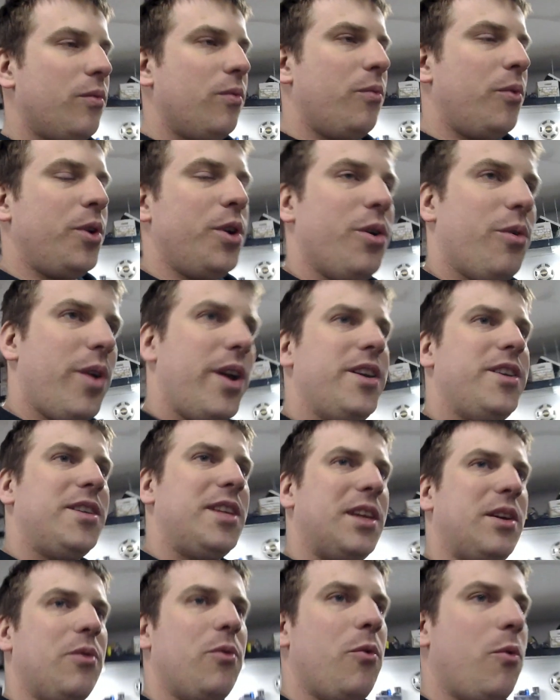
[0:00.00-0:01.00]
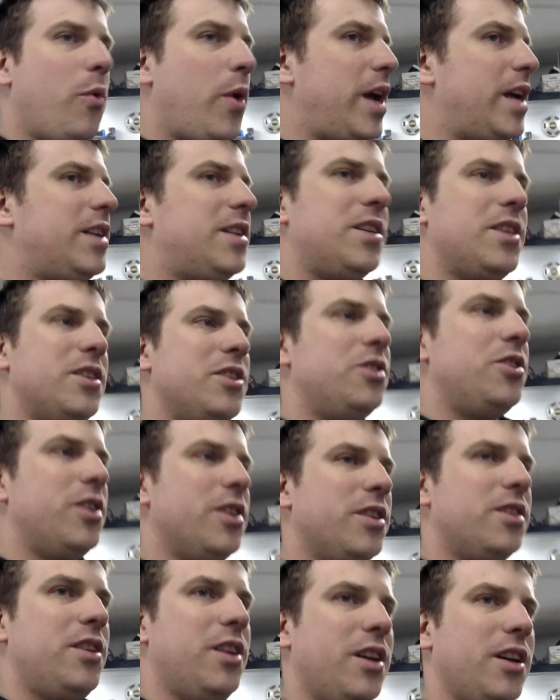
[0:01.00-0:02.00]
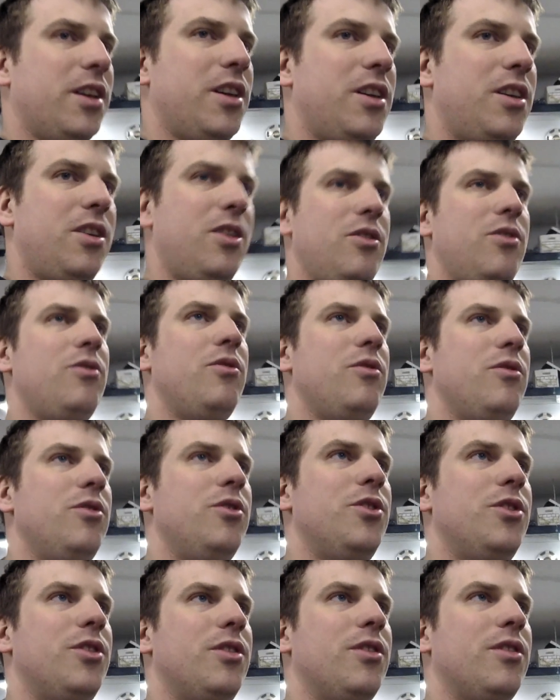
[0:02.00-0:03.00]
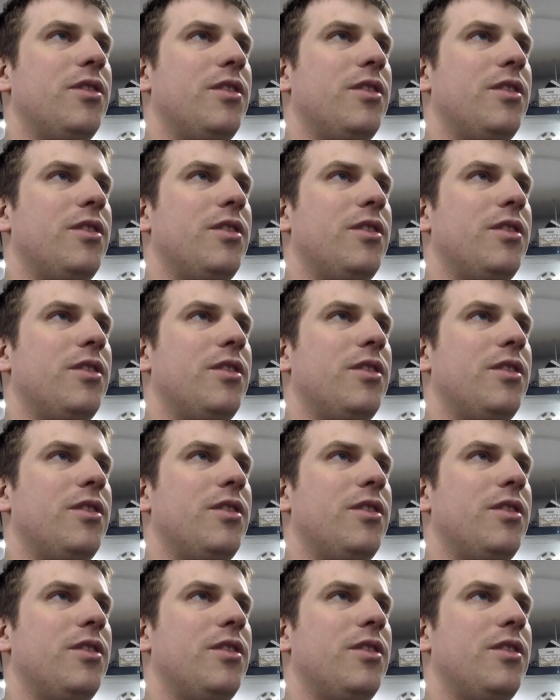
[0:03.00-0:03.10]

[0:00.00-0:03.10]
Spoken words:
when you're racing, weight is just a huge